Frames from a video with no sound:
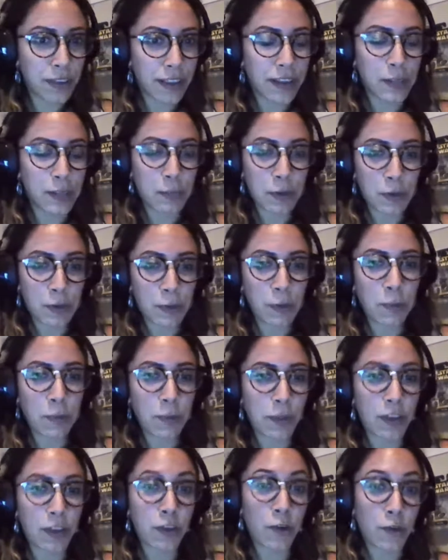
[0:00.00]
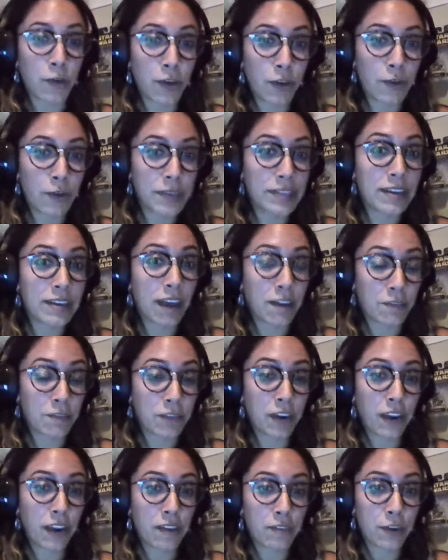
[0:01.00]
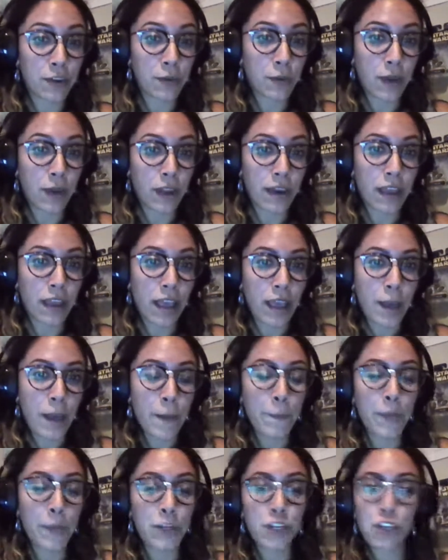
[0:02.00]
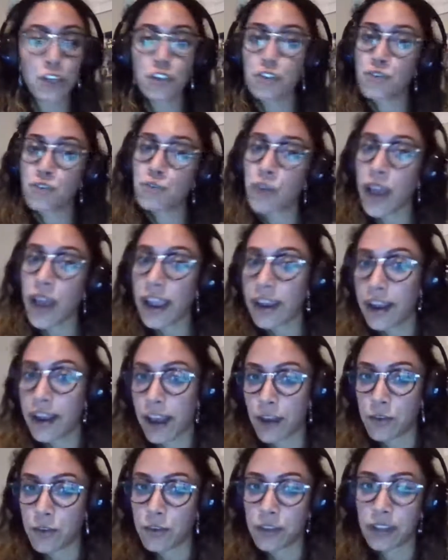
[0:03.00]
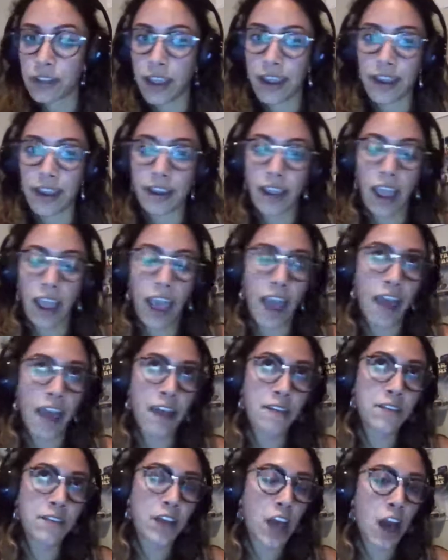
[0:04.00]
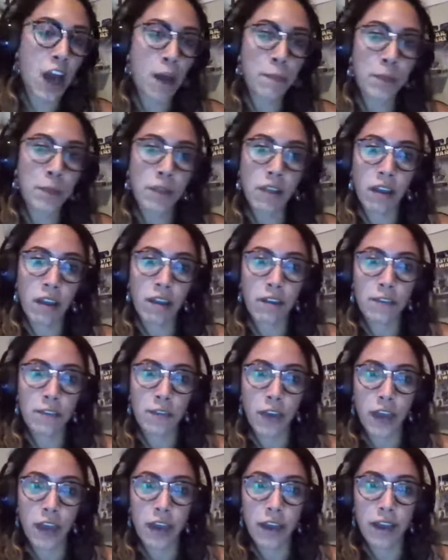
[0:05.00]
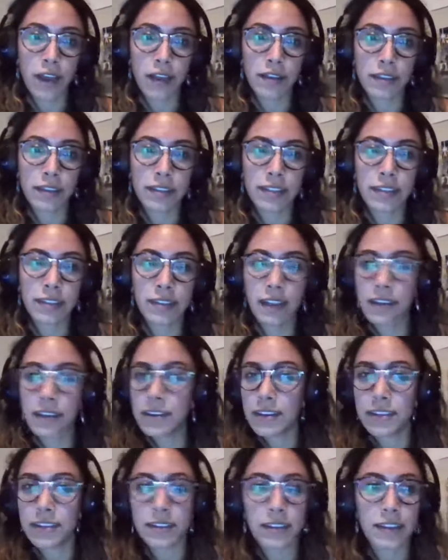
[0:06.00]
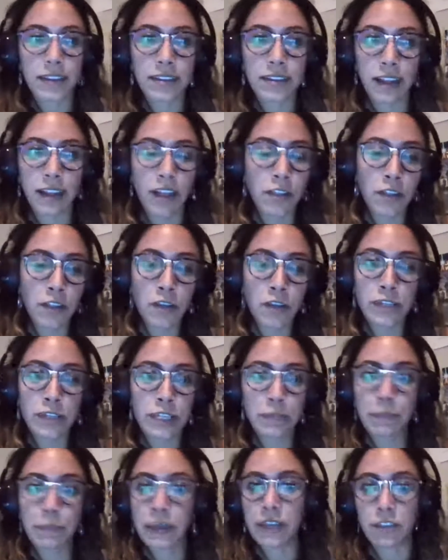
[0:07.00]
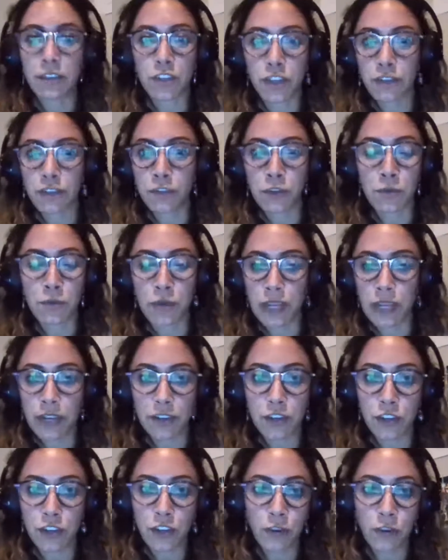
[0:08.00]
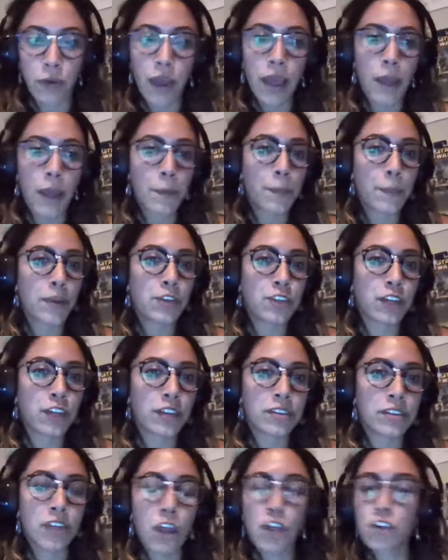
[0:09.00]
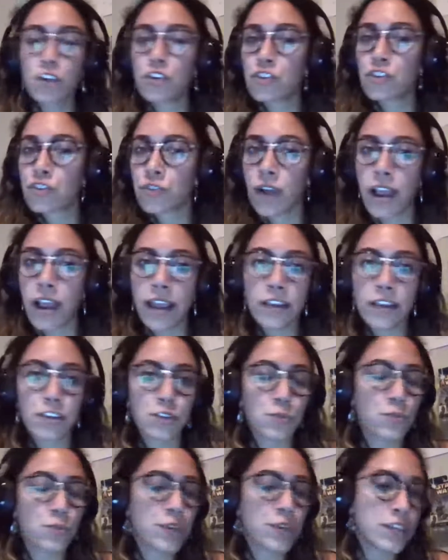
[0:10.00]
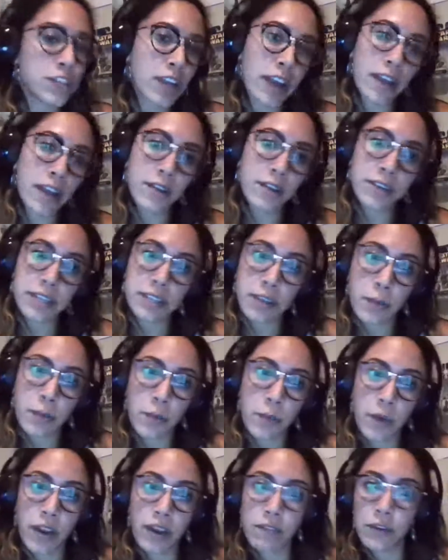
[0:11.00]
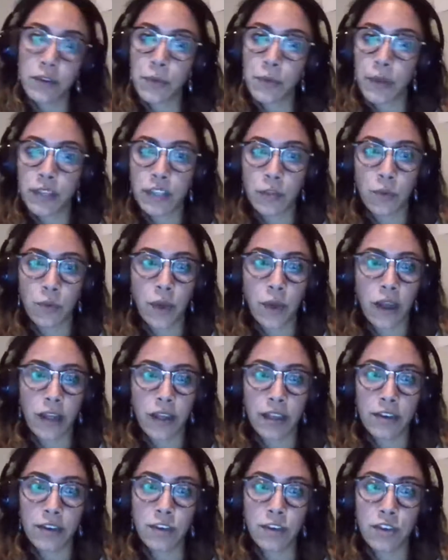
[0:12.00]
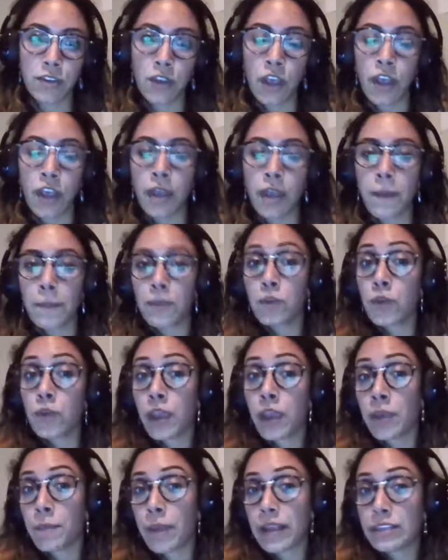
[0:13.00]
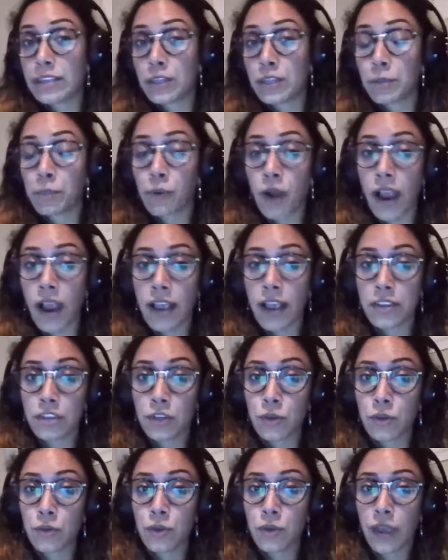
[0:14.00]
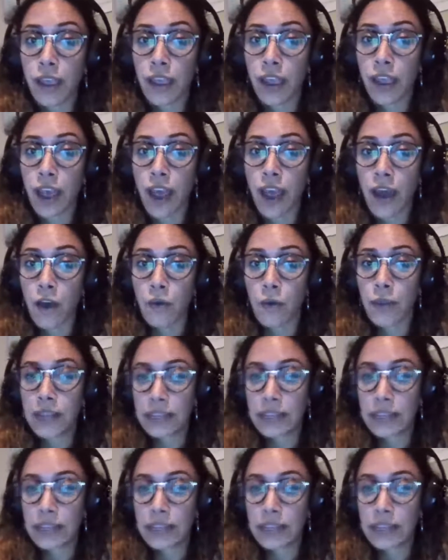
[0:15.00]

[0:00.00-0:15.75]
and especially people that you don't know, is not for everyone, but just try it out. Like, have a couple of sentences, like a little speech if you need to, but just try just reaching out to someone every once in a while, and just it might surprise you at how